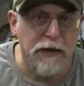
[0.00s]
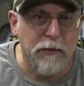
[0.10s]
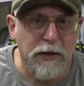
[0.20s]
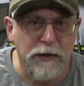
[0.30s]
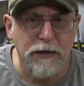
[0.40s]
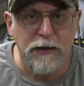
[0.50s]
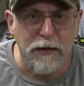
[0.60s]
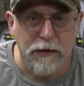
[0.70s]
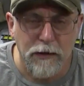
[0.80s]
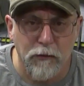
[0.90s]

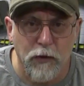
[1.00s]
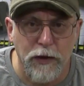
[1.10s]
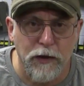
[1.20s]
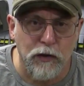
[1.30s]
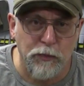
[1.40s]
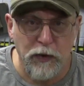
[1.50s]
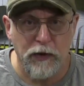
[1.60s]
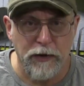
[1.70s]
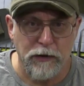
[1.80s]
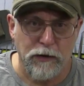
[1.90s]
MIT, and what an
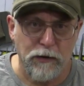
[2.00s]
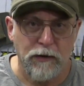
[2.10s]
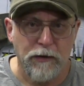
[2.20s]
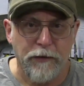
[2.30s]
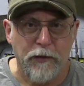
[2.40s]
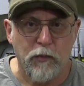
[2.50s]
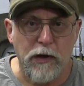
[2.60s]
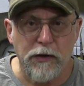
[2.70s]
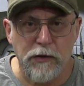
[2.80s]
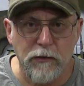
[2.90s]
experience.
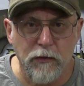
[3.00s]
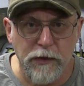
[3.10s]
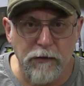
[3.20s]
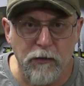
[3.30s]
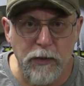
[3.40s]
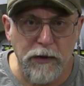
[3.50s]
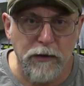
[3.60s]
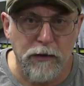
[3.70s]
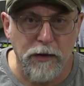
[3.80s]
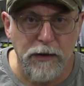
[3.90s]
Boston will never be the
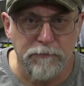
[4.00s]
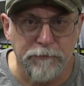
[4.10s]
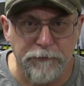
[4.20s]
same.